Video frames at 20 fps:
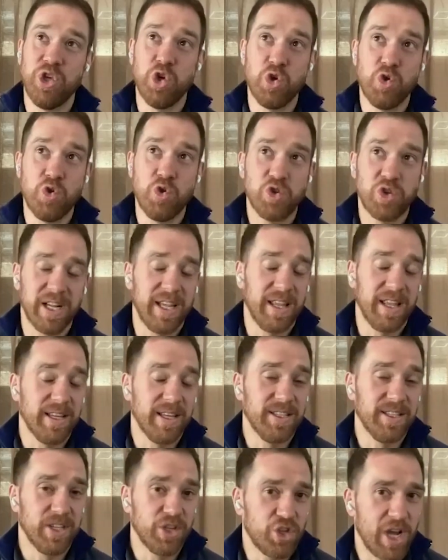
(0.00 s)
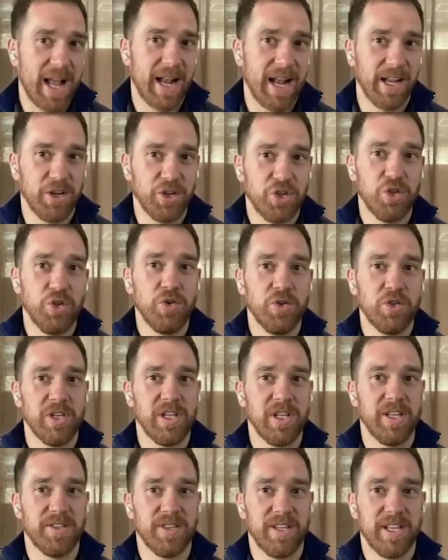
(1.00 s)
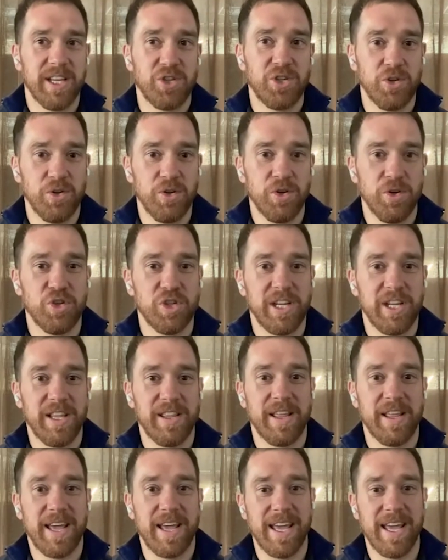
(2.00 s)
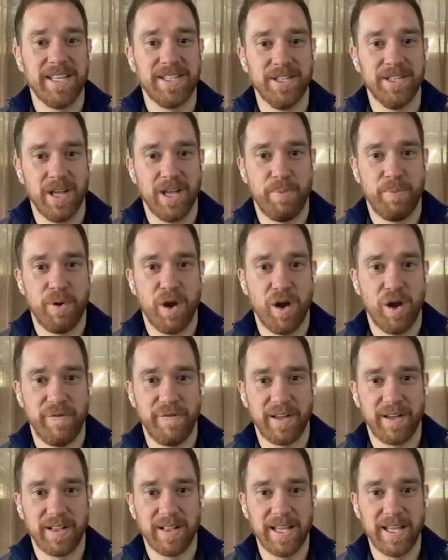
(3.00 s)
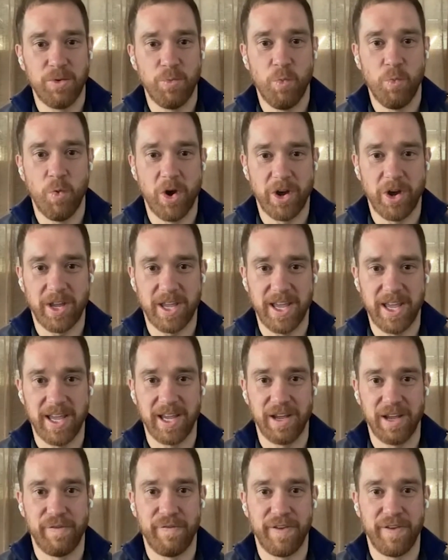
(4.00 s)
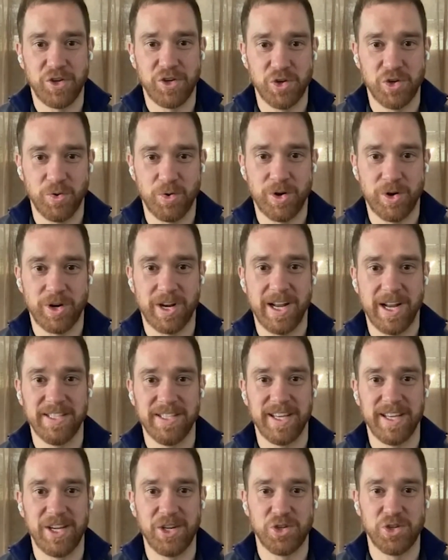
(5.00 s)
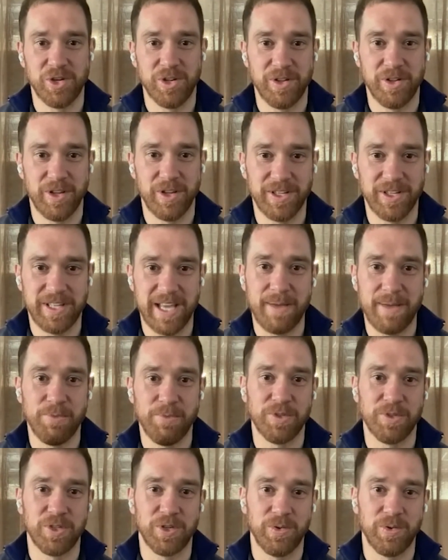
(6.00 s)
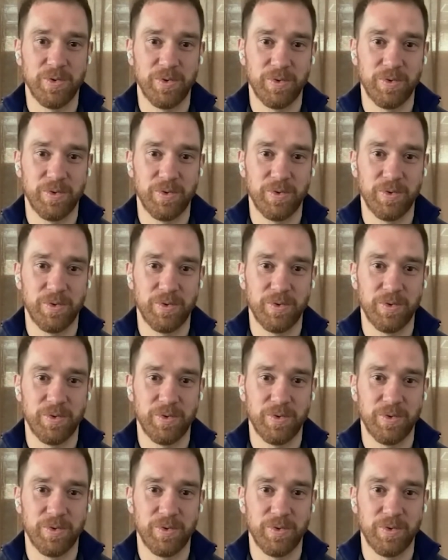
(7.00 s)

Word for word: usually there's a challenge usually there's an issue usually there isn't a perfectly working efficient organization that's able to